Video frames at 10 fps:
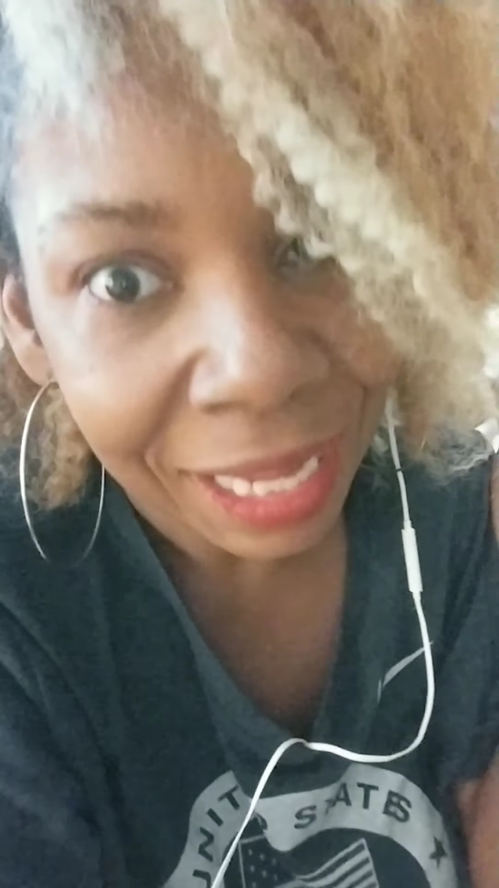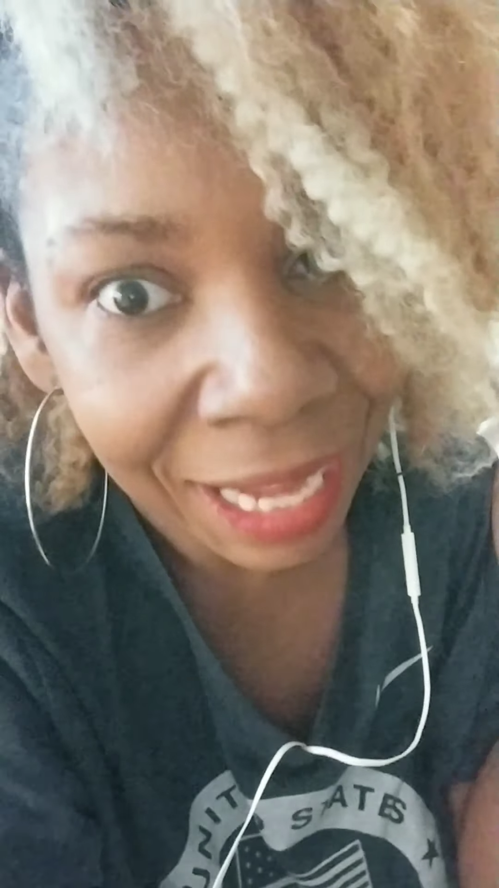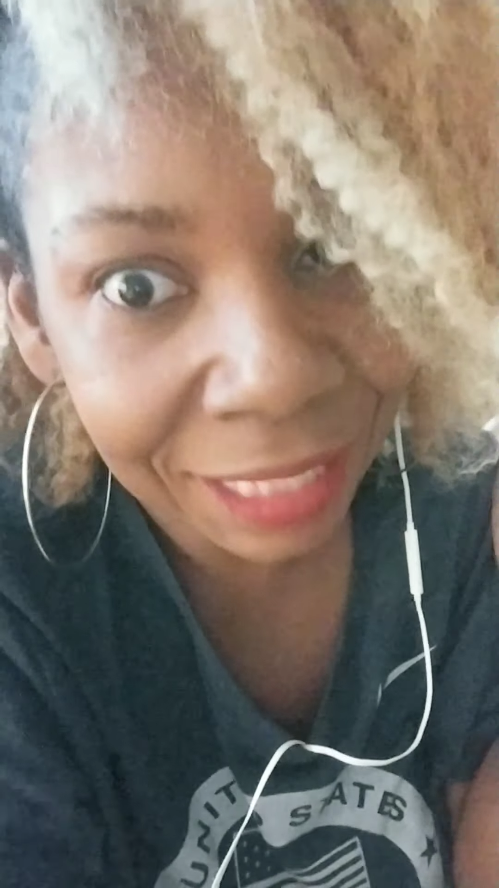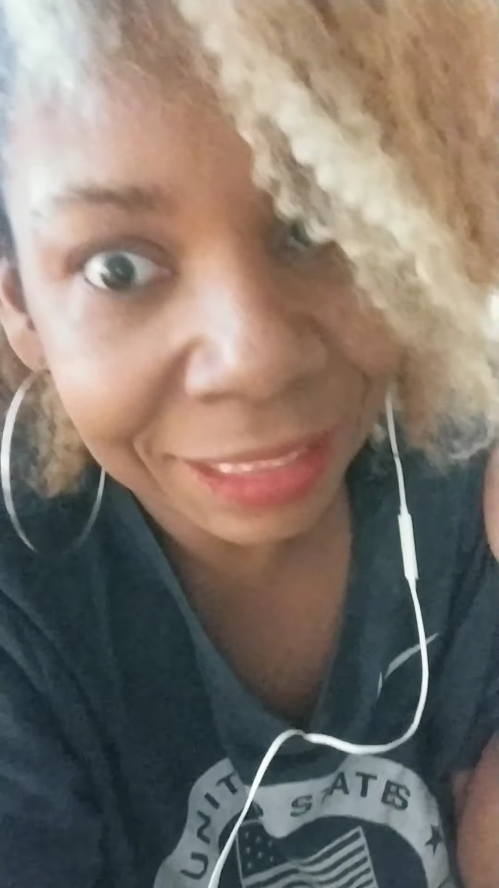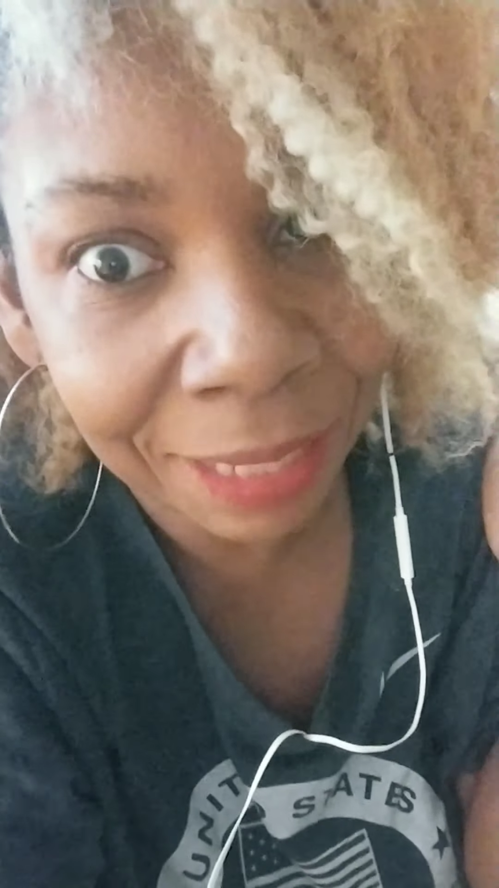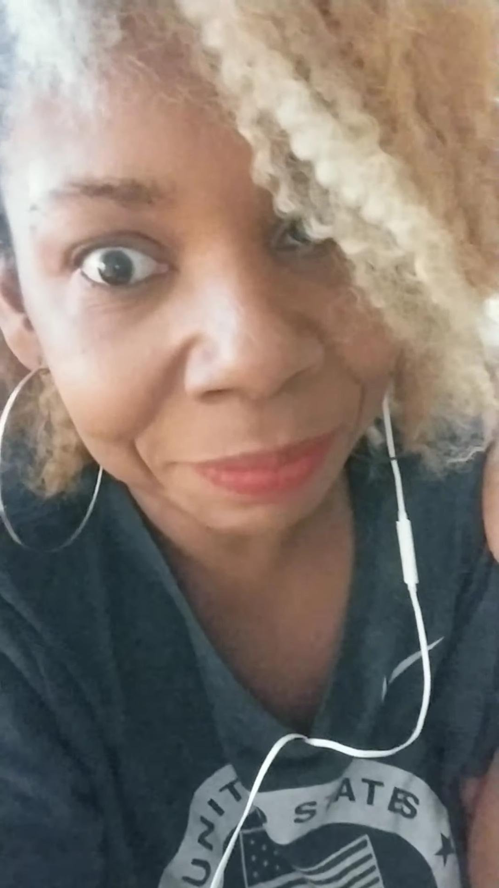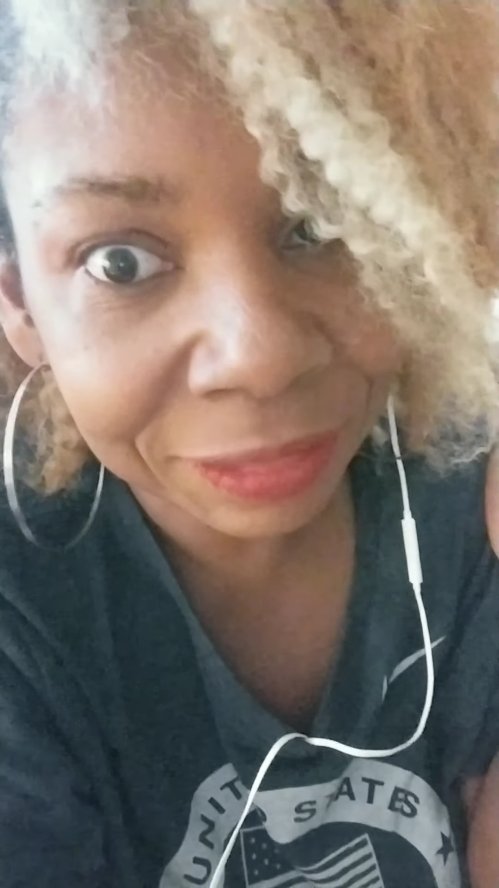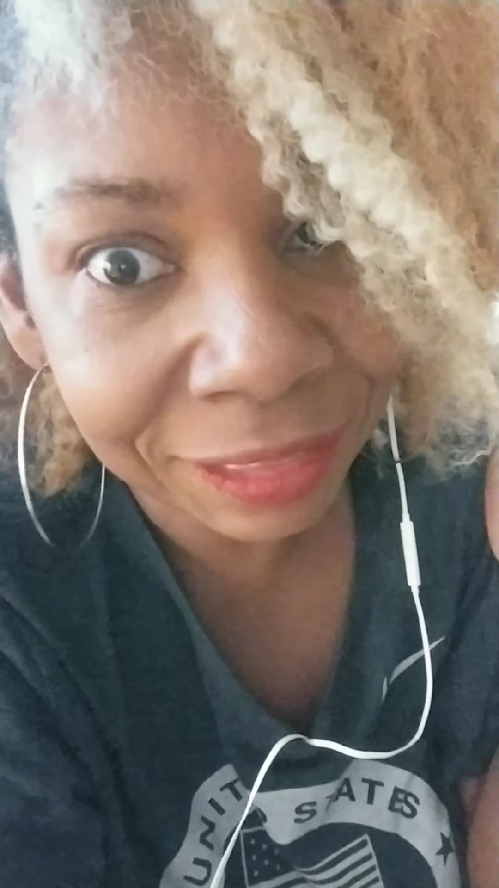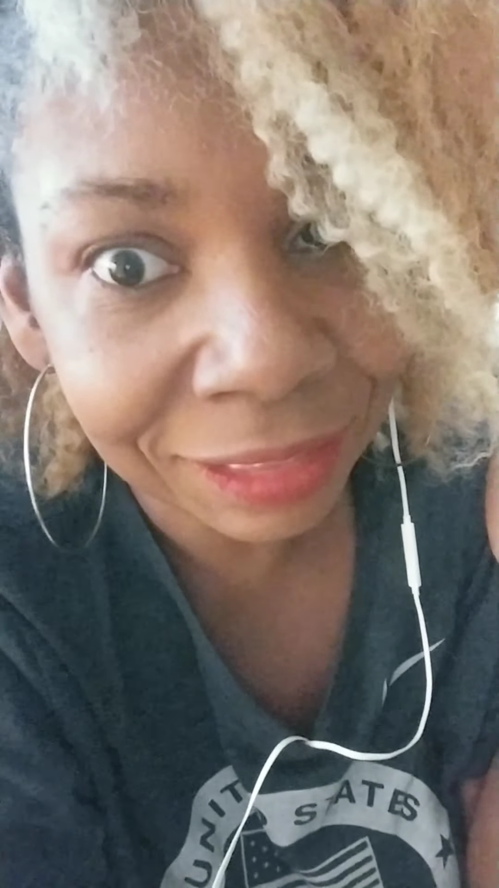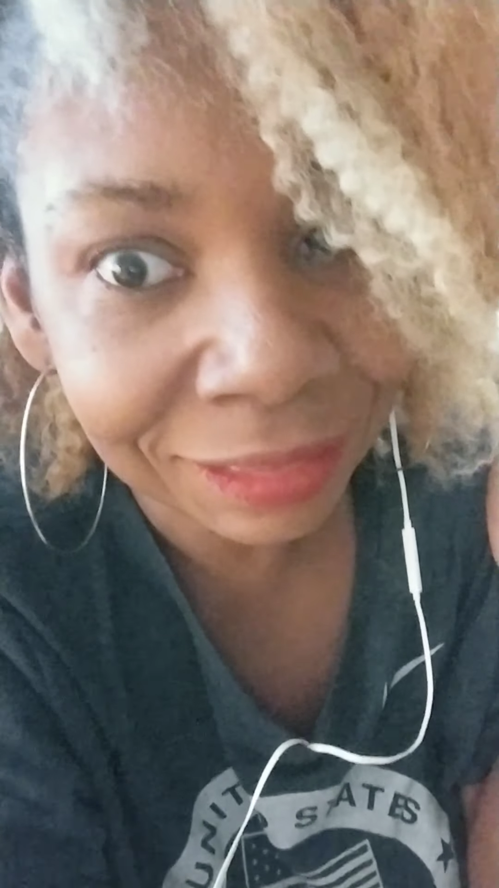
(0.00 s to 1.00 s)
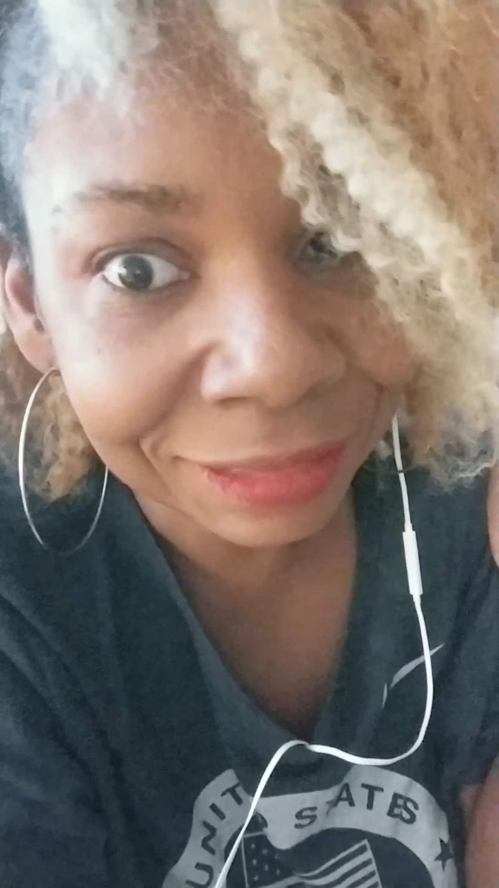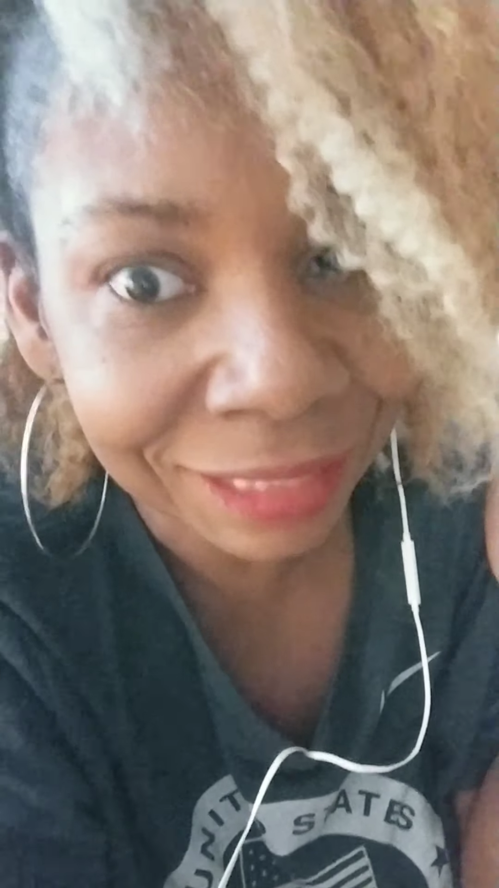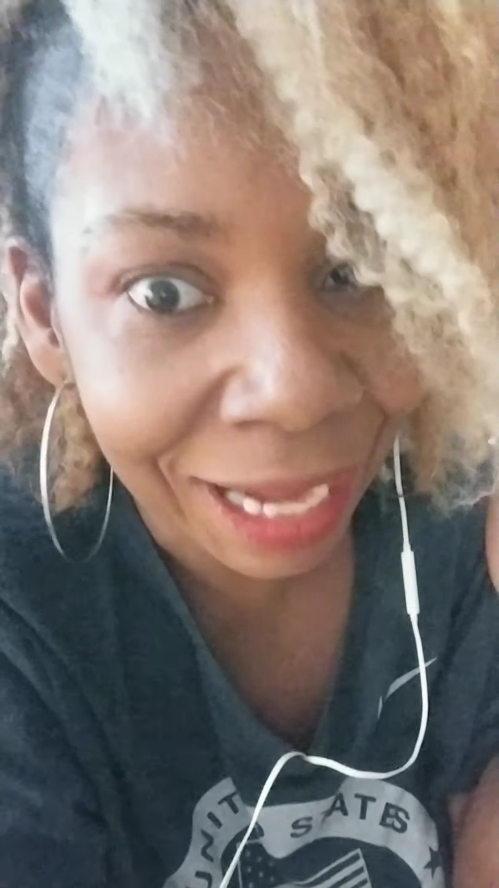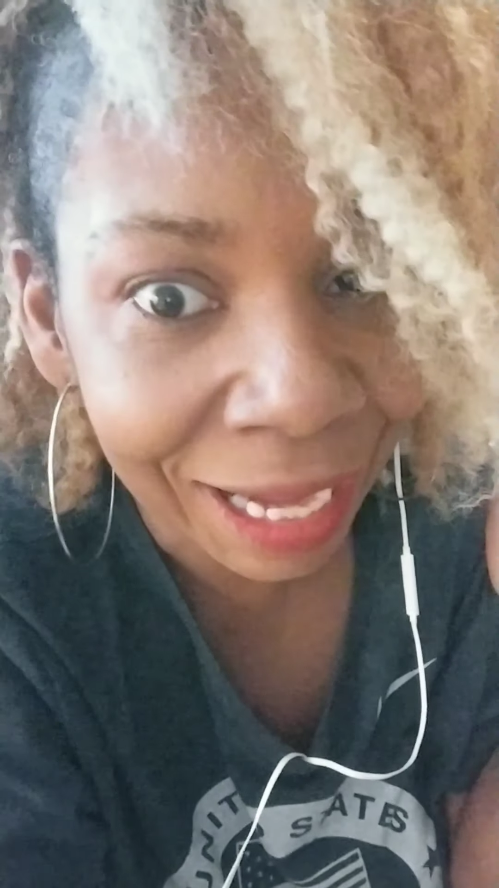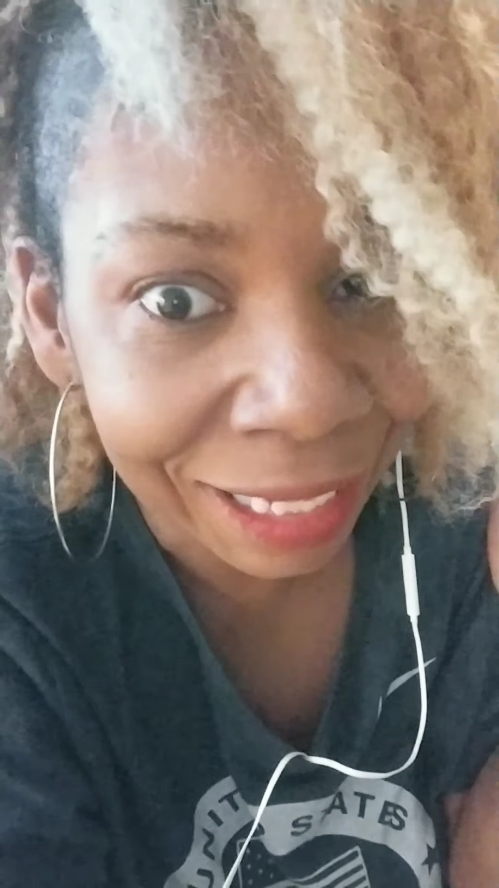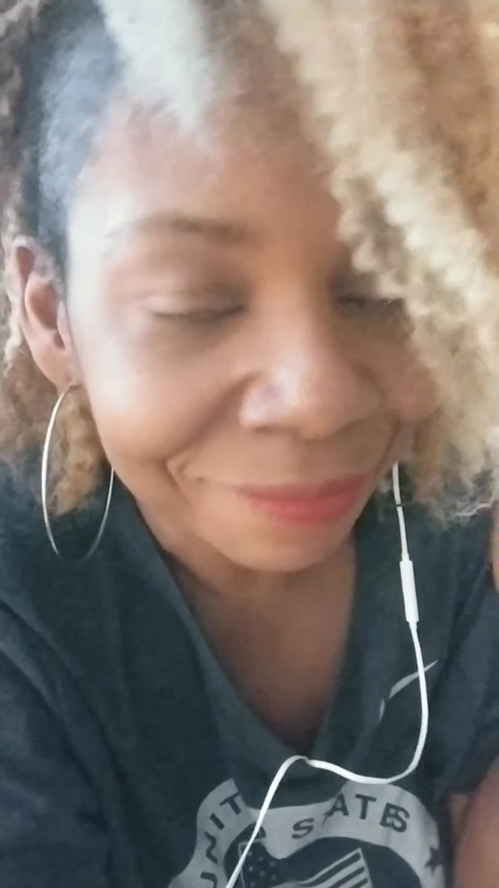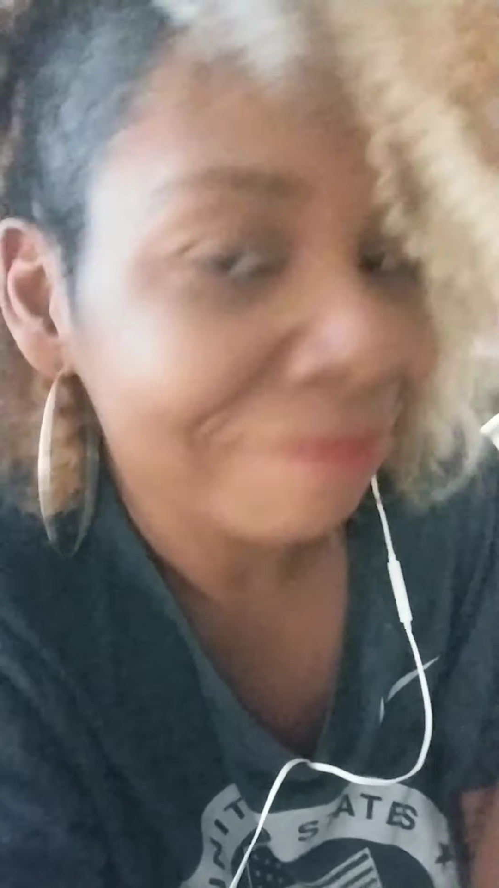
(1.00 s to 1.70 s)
at that particular time.